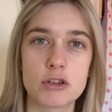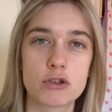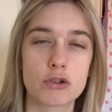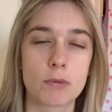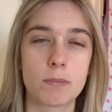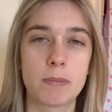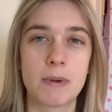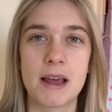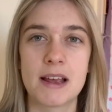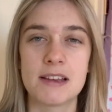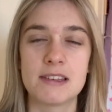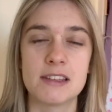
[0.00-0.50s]
sure
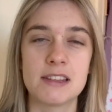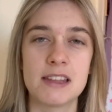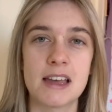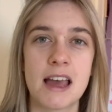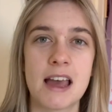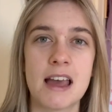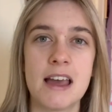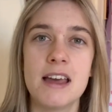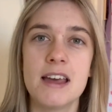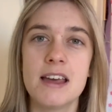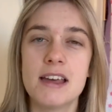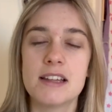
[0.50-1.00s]
players are
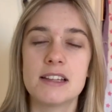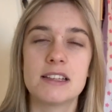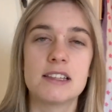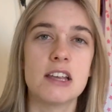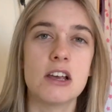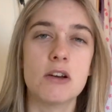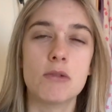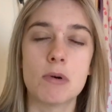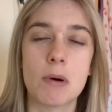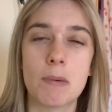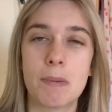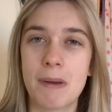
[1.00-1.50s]
there,
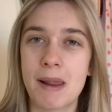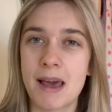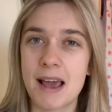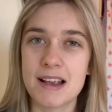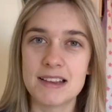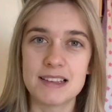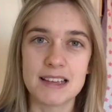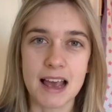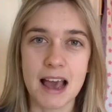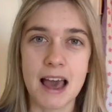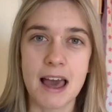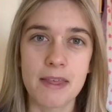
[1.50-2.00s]
deal with
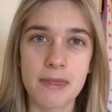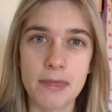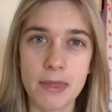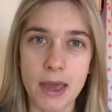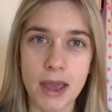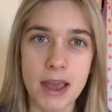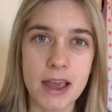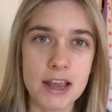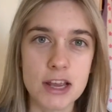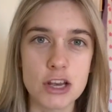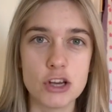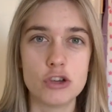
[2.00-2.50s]
players and
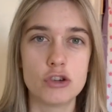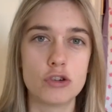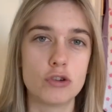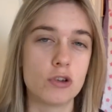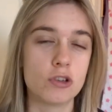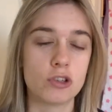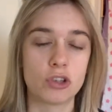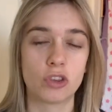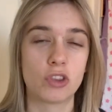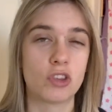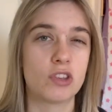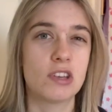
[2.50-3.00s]
their
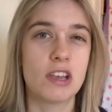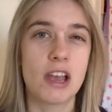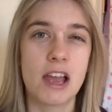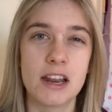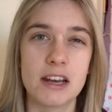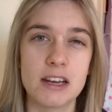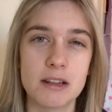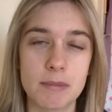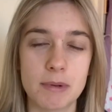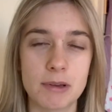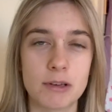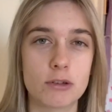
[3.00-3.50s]
issues, if there's
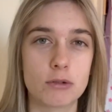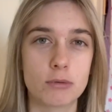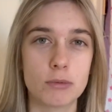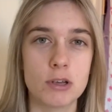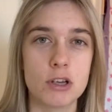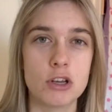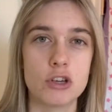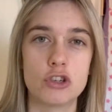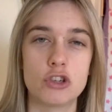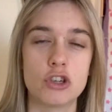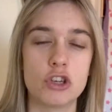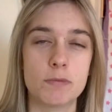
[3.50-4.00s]
any mental
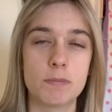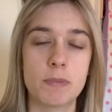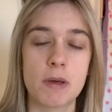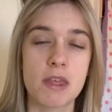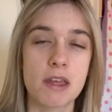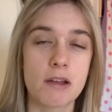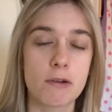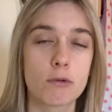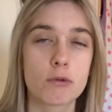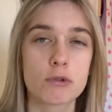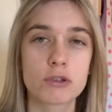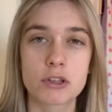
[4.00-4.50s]
issues. But
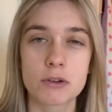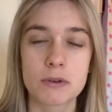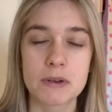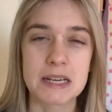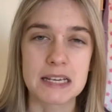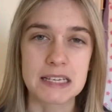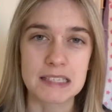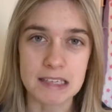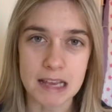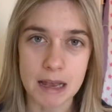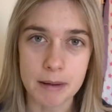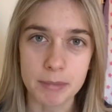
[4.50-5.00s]
they're also
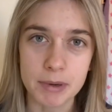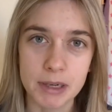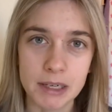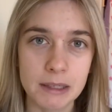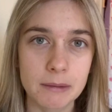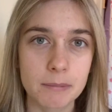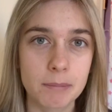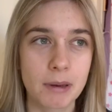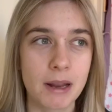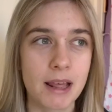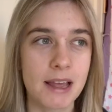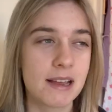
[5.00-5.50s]

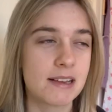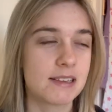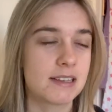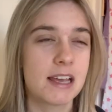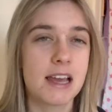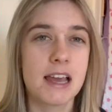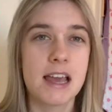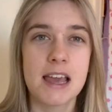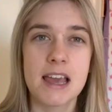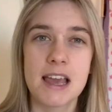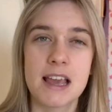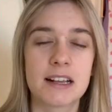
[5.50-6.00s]
examining players,
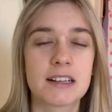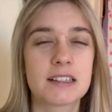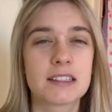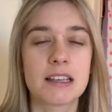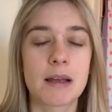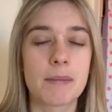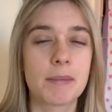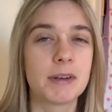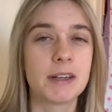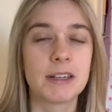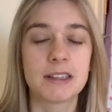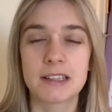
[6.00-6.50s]

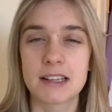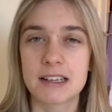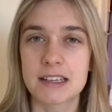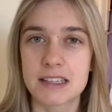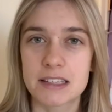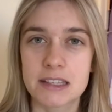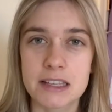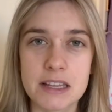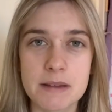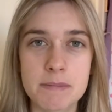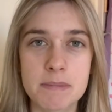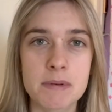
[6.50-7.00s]
examining their
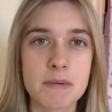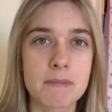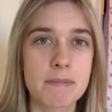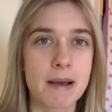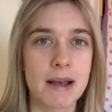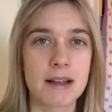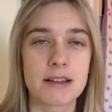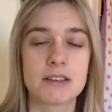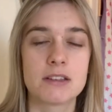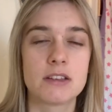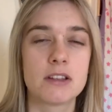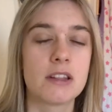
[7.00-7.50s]
sleeping
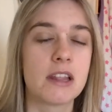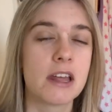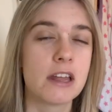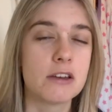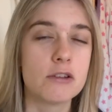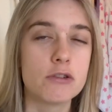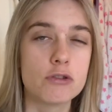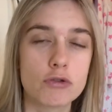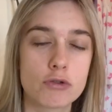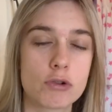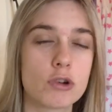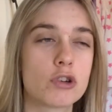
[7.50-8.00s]
pattern, their
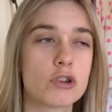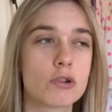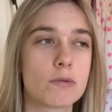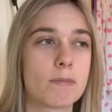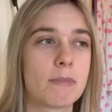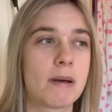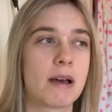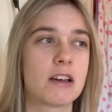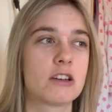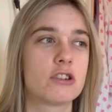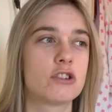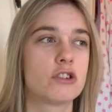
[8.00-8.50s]
nutrition
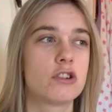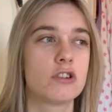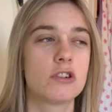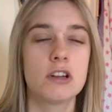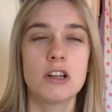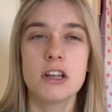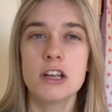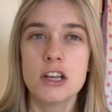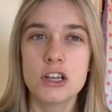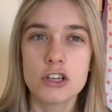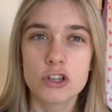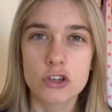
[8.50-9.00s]
pattern,
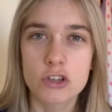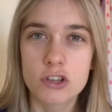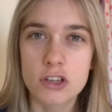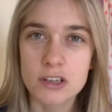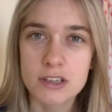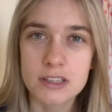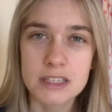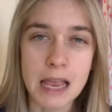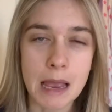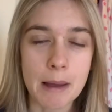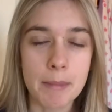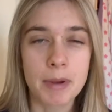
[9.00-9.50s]
just
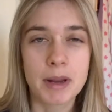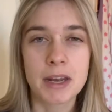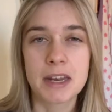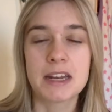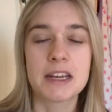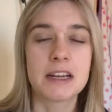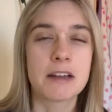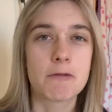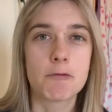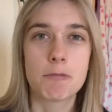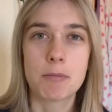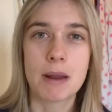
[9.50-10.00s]
examining
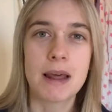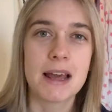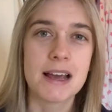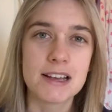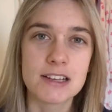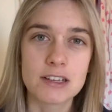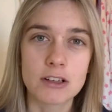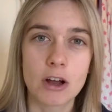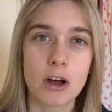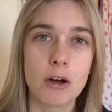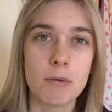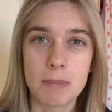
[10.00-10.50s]
if
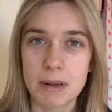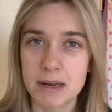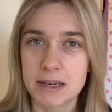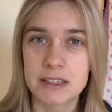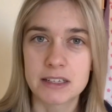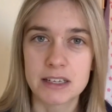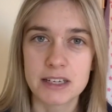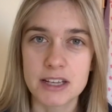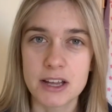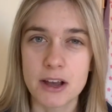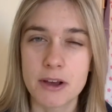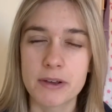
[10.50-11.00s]
players are
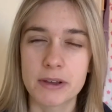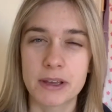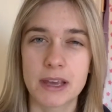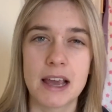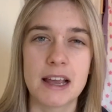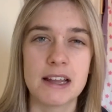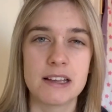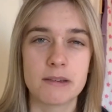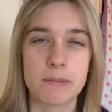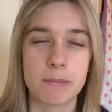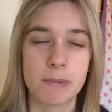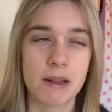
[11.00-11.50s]
mentally
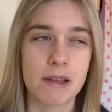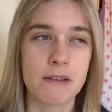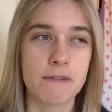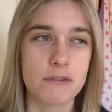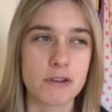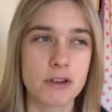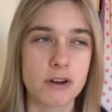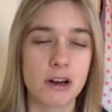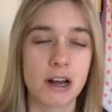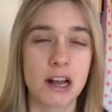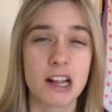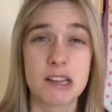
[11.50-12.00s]
okay to play for
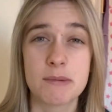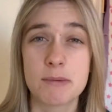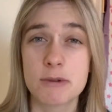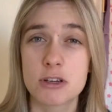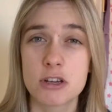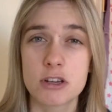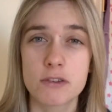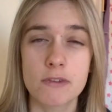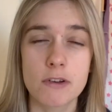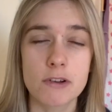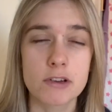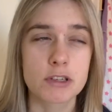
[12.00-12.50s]
United, which
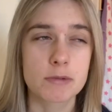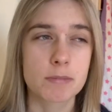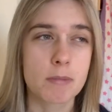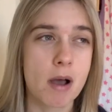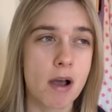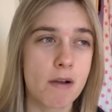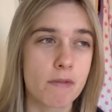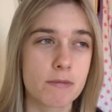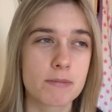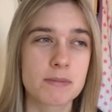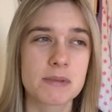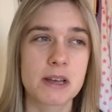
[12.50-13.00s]
is very
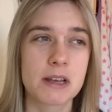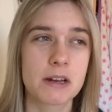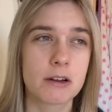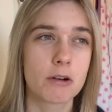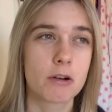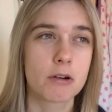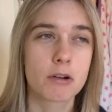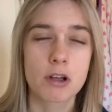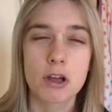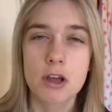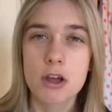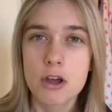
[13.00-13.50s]
smart from Ten
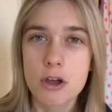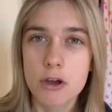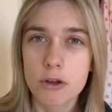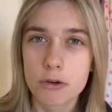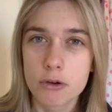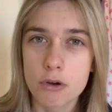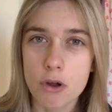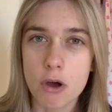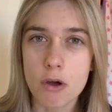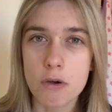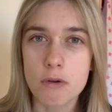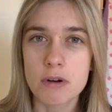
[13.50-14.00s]
Hag.
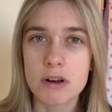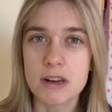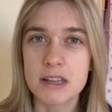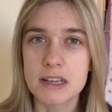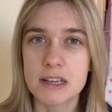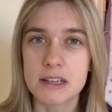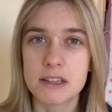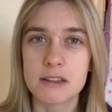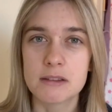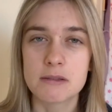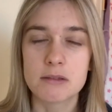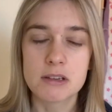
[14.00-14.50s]
Not
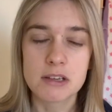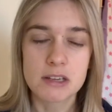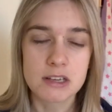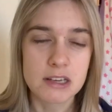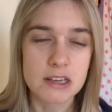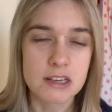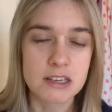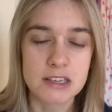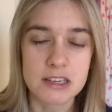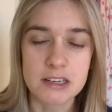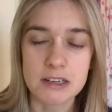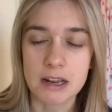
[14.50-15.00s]
only
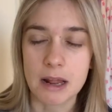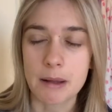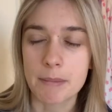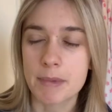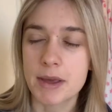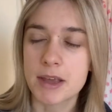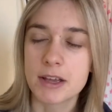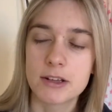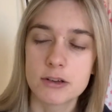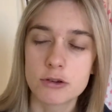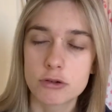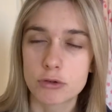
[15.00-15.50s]
is he like
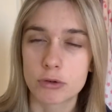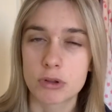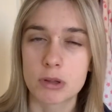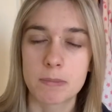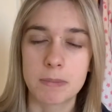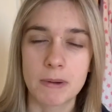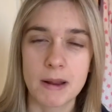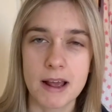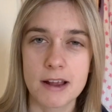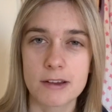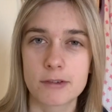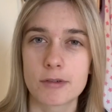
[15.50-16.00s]
making sure the
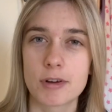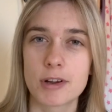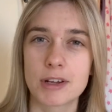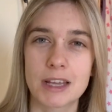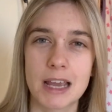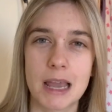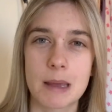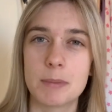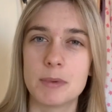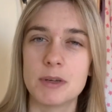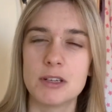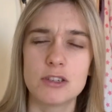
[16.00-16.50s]
players are
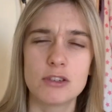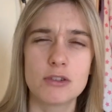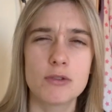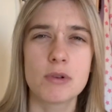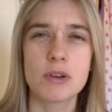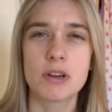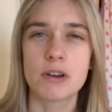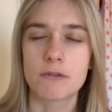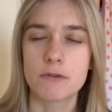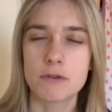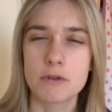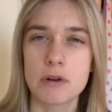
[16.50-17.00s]
okay, but he's
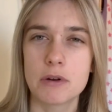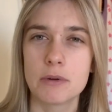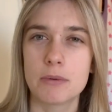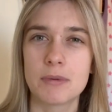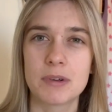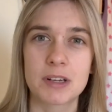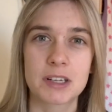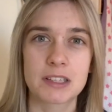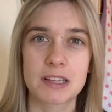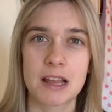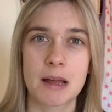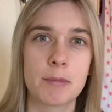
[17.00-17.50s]
doing a few little
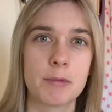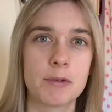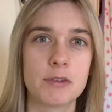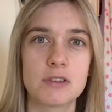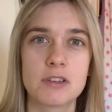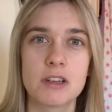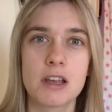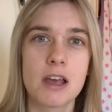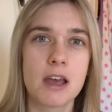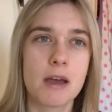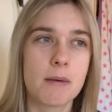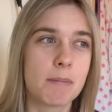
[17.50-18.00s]

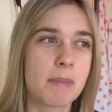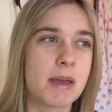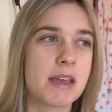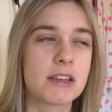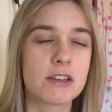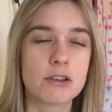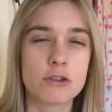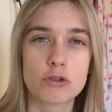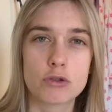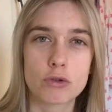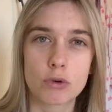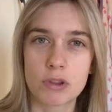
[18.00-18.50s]
exams,
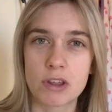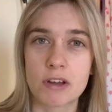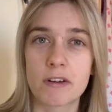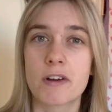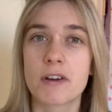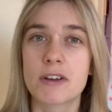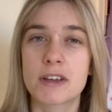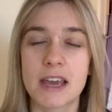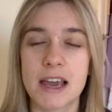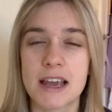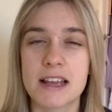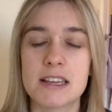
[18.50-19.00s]
making sure they're
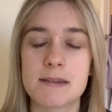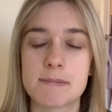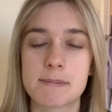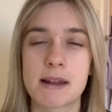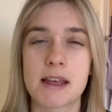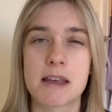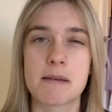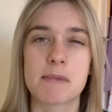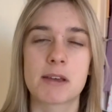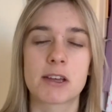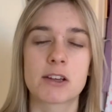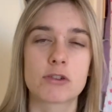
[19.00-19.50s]
okay to
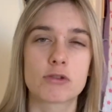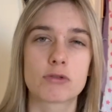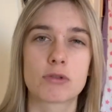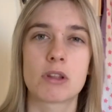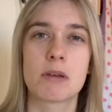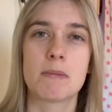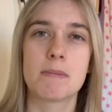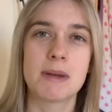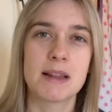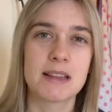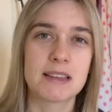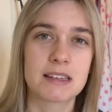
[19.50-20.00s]
play, making sure
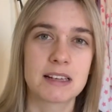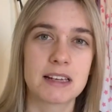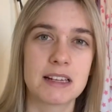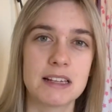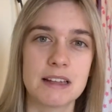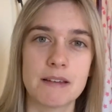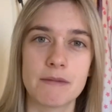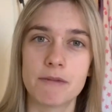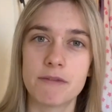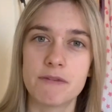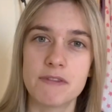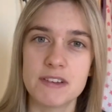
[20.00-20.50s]
they're mentally
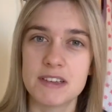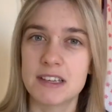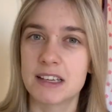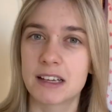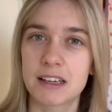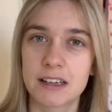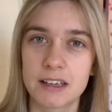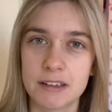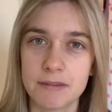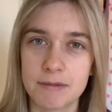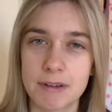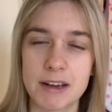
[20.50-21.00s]
and
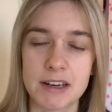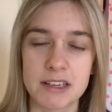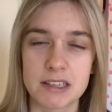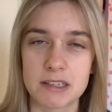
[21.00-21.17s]
physically ready